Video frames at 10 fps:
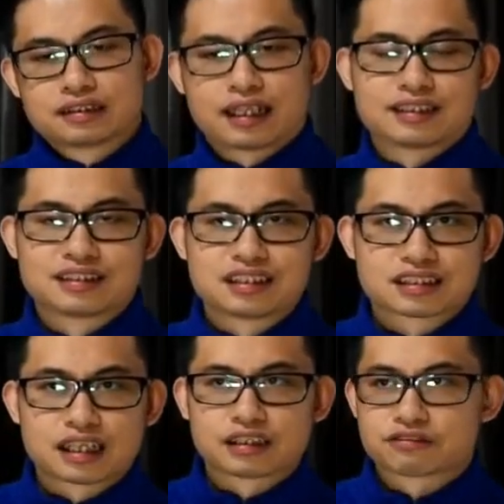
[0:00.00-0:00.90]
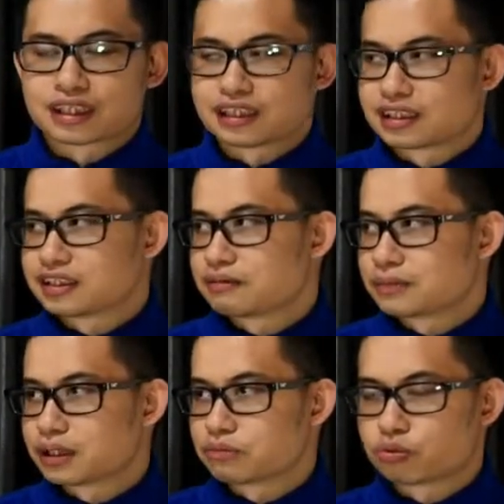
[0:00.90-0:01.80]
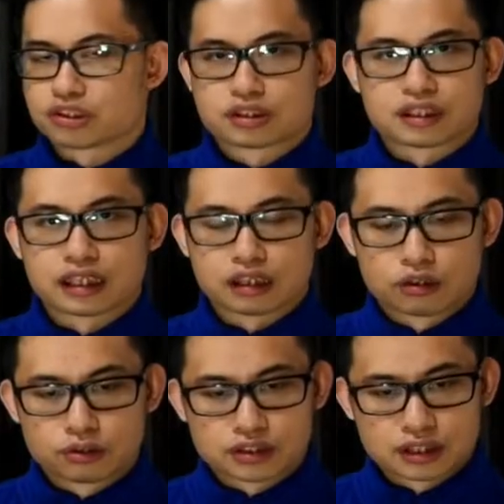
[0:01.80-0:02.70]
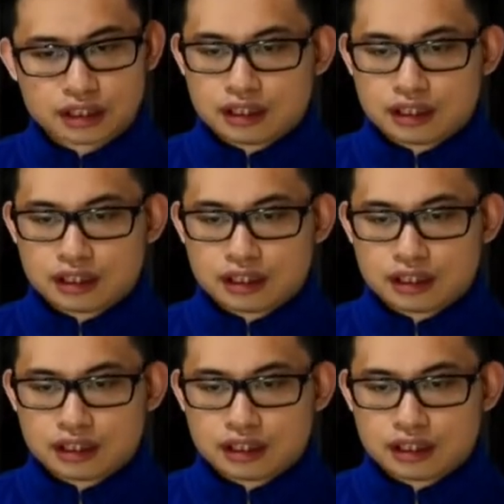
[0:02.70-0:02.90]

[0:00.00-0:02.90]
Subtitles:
has this kind of signs and symptoms, which includes